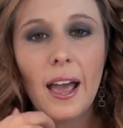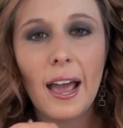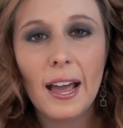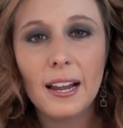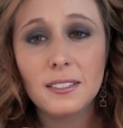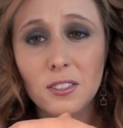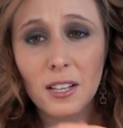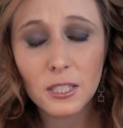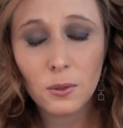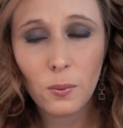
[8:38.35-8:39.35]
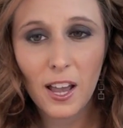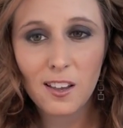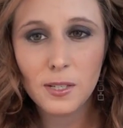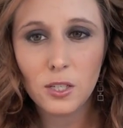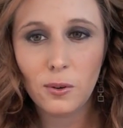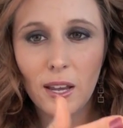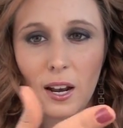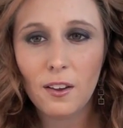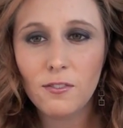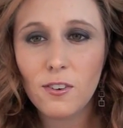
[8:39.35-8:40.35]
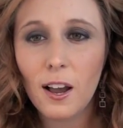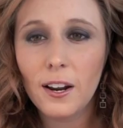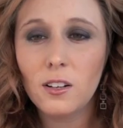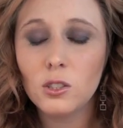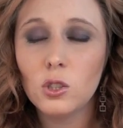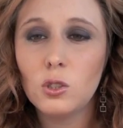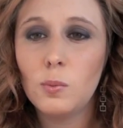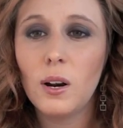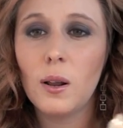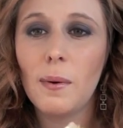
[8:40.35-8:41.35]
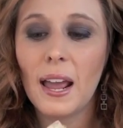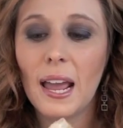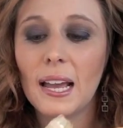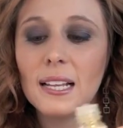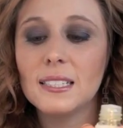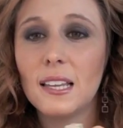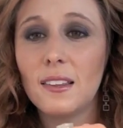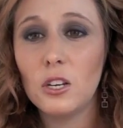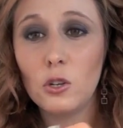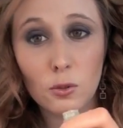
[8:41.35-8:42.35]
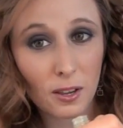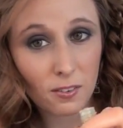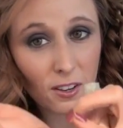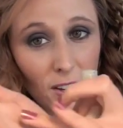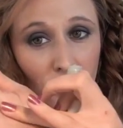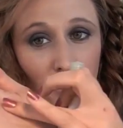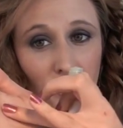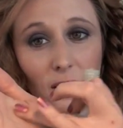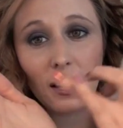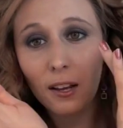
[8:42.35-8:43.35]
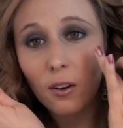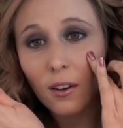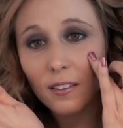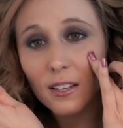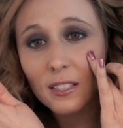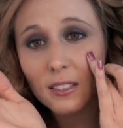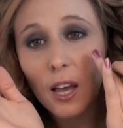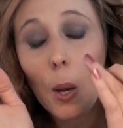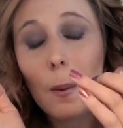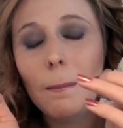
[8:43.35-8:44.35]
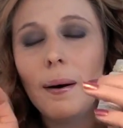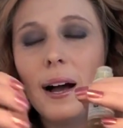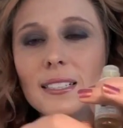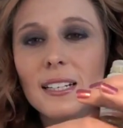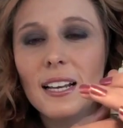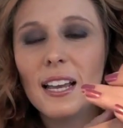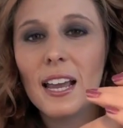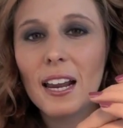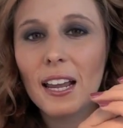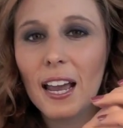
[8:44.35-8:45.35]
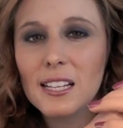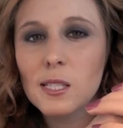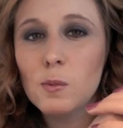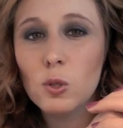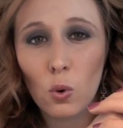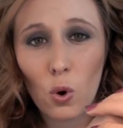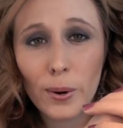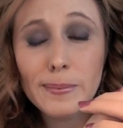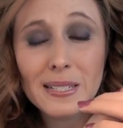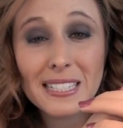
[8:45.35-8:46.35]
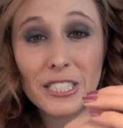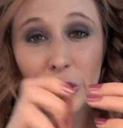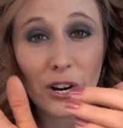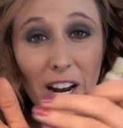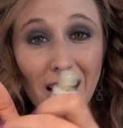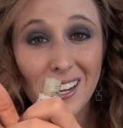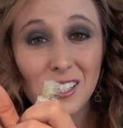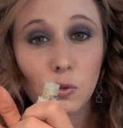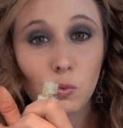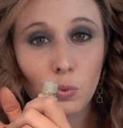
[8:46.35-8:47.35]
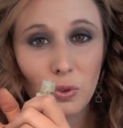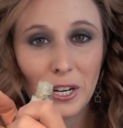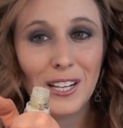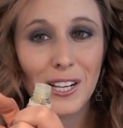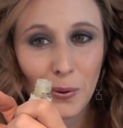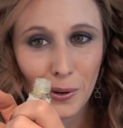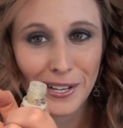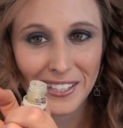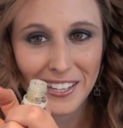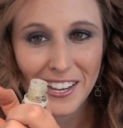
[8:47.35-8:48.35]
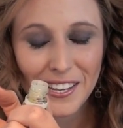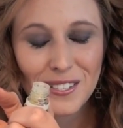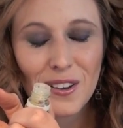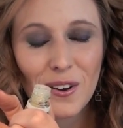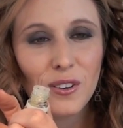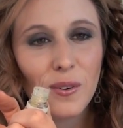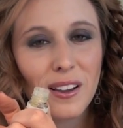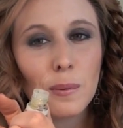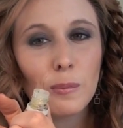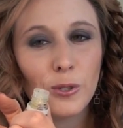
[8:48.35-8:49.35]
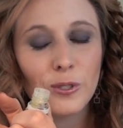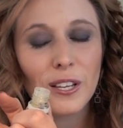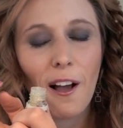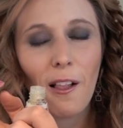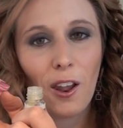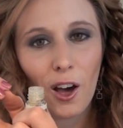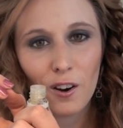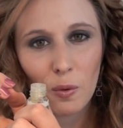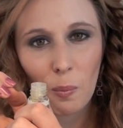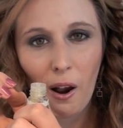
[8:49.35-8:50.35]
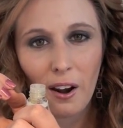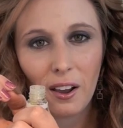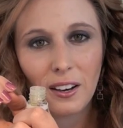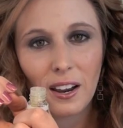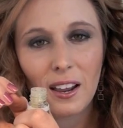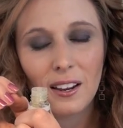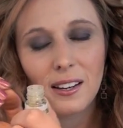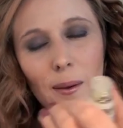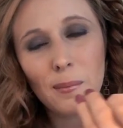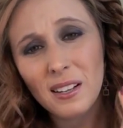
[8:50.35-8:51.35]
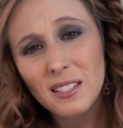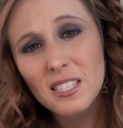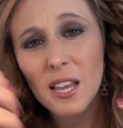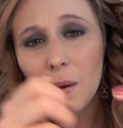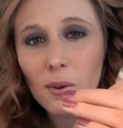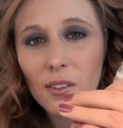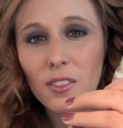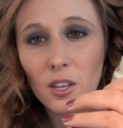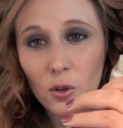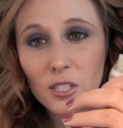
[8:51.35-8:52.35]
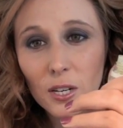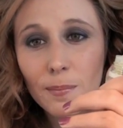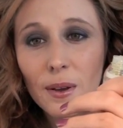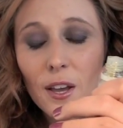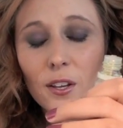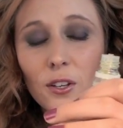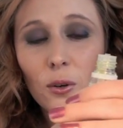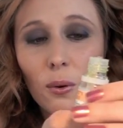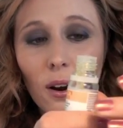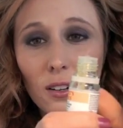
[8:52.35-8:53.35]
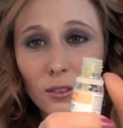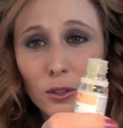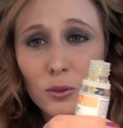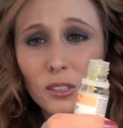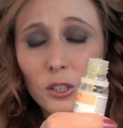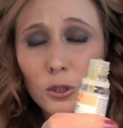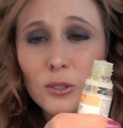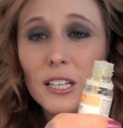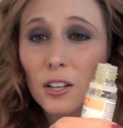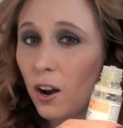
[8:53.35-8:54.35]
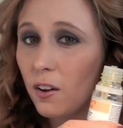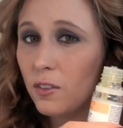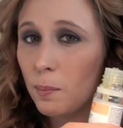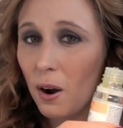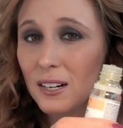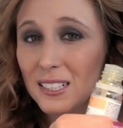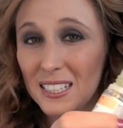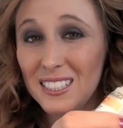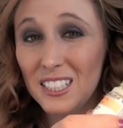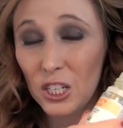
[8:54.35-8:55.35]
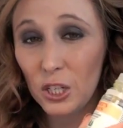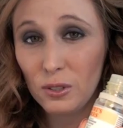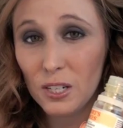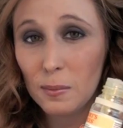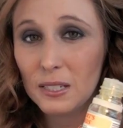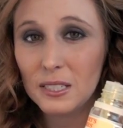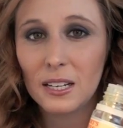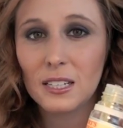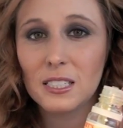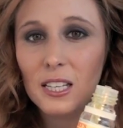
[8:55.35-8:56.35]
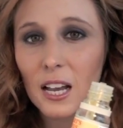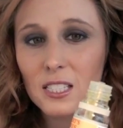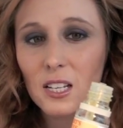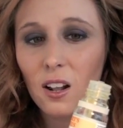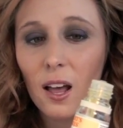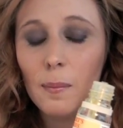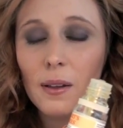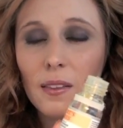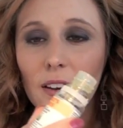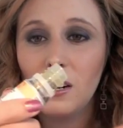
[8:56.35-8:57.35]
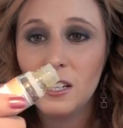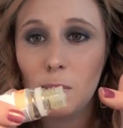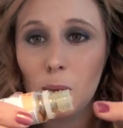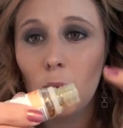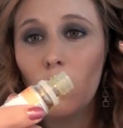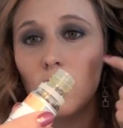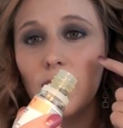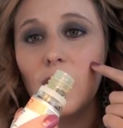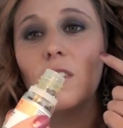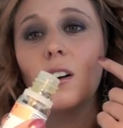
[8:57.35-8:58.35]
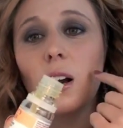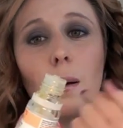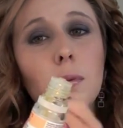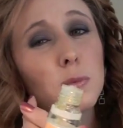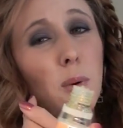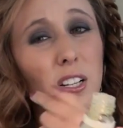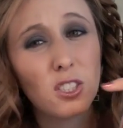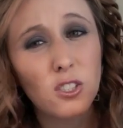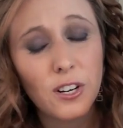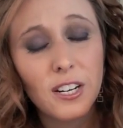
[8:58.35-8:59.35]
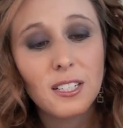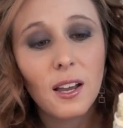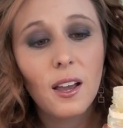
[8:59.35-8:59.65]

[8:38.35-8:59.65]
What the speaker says: And so that's the way I've been doing it. I've tried also to put it in my hands and then use my finger to like go like this, but it gets absorbed into your hands really quickly. So you end up losing a lot of the product. And I mean, same with the Q-tip. You are losing a lot of the product into the Q-tip because it just sucks it all up, and then you need to put more if you have a couple spots to treat.